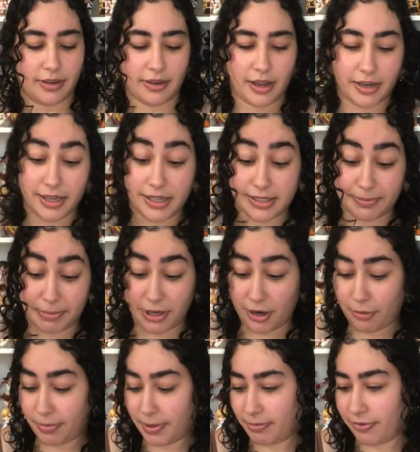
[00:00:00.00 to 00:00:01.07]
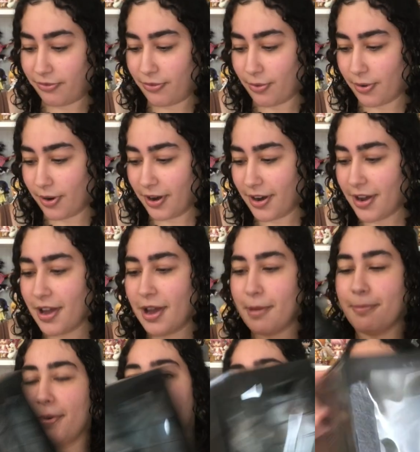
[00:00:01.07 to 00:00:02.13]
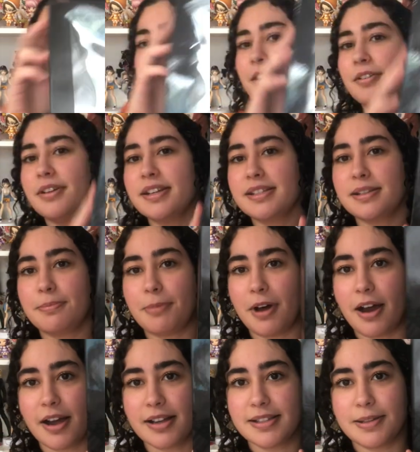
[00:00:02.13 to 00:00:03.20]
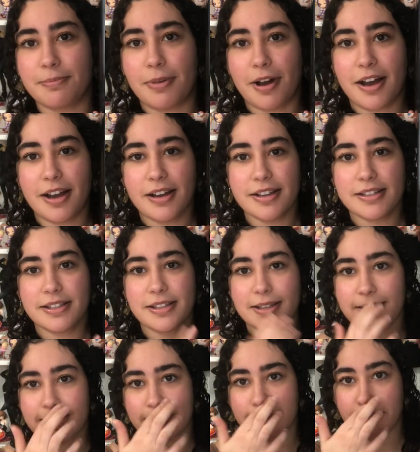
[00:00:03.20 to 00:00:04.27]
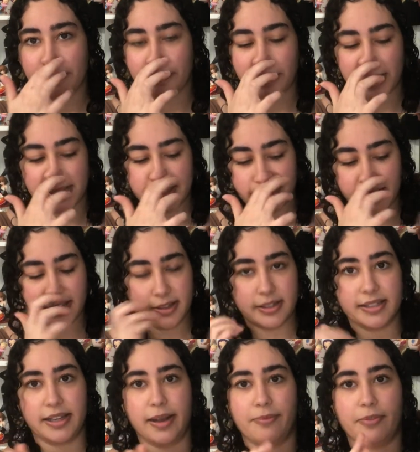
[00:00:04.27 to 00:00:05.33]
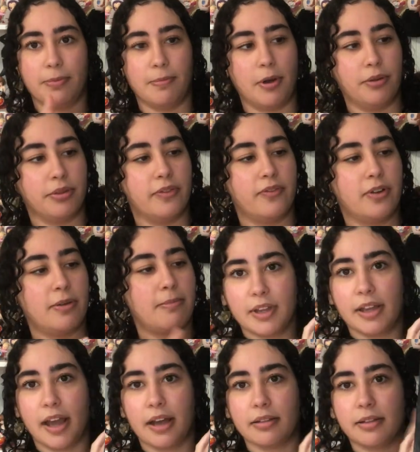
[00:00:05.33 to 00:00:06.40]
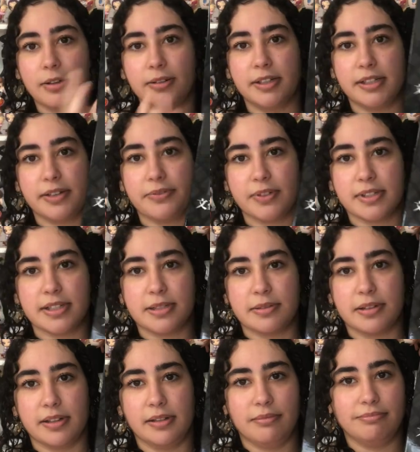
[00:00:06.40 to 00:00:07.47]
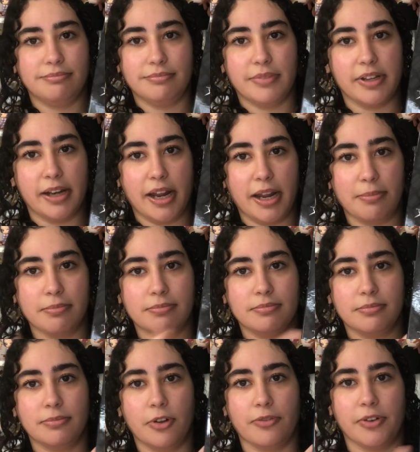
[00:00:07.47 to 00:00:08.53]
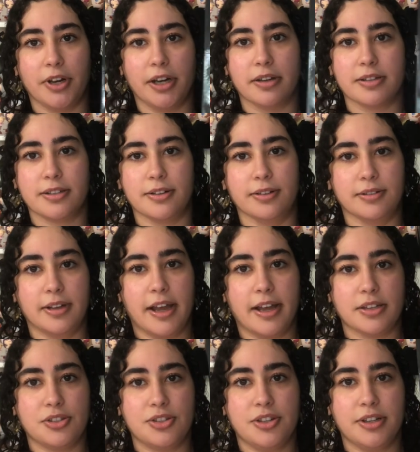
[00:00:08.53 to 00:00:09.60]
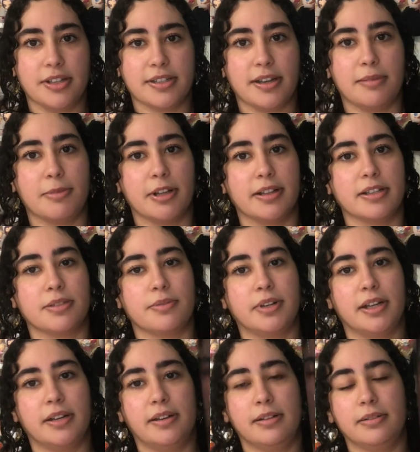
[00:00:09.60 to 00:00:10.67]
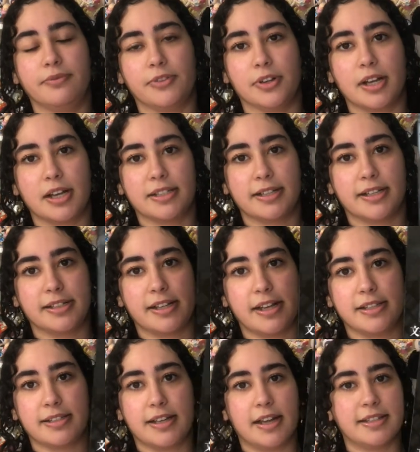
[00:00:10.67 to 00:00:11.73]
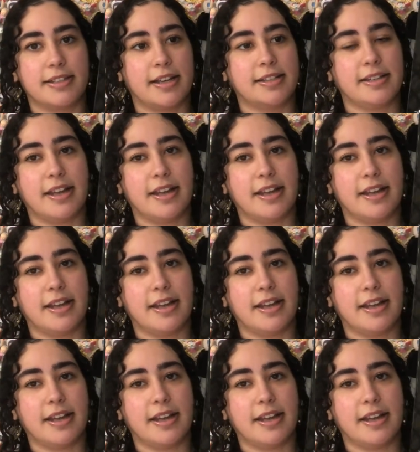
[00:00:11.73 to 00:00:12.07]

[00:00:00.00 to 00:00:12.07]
and he's been open before. But here is the box. The box is basically the same for both of them. Yeah, the only difference is the name over here. So it has Chuuya's name on this one, and for Dazai's it has Dazai's